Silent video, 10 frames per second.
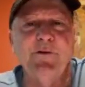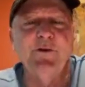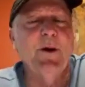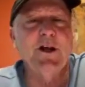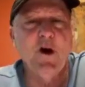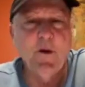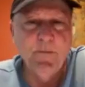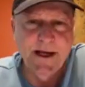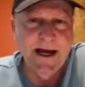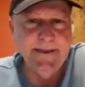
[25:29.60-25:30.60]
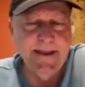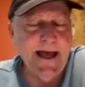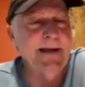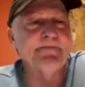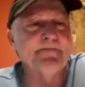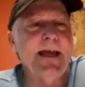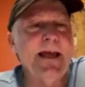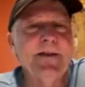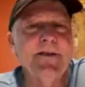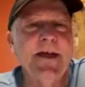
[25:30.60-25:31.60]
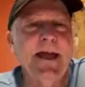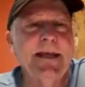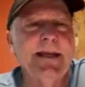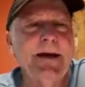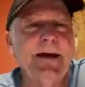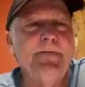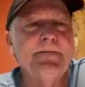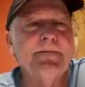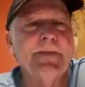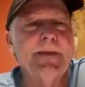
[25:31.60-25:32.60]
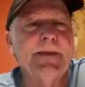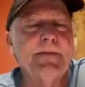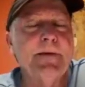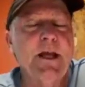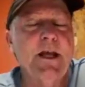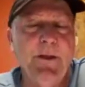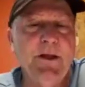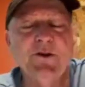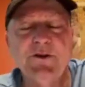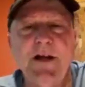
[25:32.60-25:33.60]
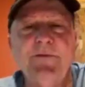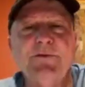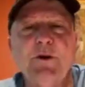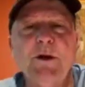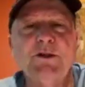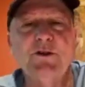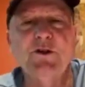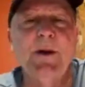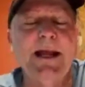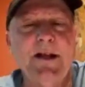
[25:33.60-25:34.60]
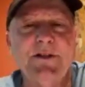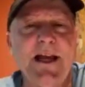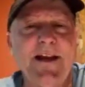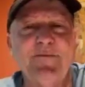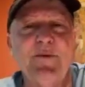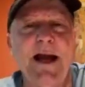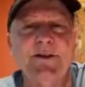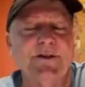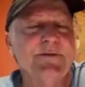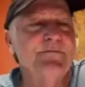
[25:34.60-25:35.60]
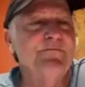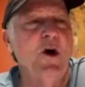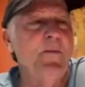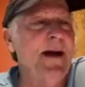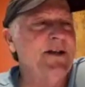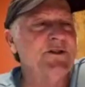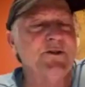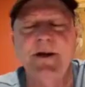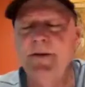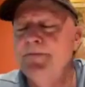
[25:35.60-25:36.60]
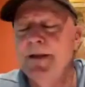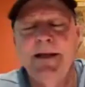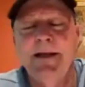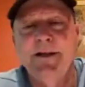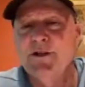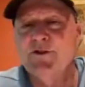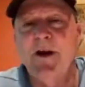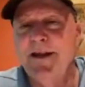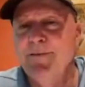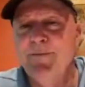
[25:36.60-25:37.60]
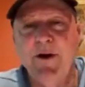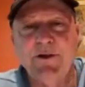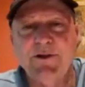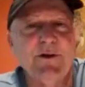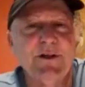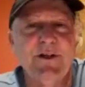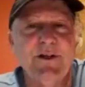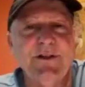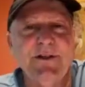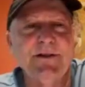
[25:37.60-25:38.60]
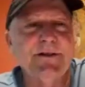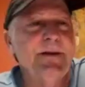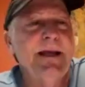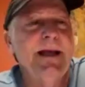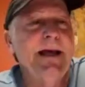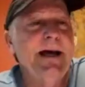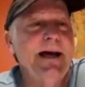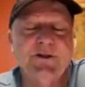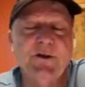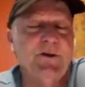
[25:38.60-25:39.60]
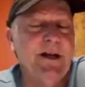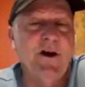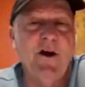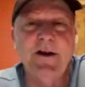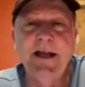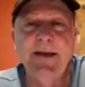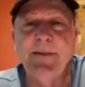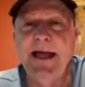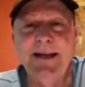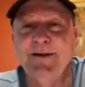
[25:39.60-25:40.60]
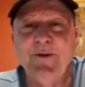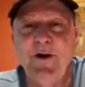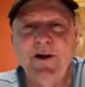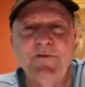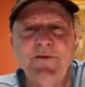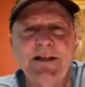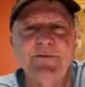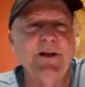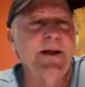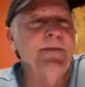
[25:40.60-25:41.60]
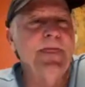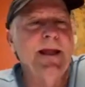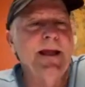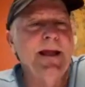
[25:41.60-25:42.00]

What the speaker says: But if you want to go beyond that, then commit yourself to what you're doing outside of practice. Ball mastery, striking balls over distance, certainly in our game, heading the ball effectively,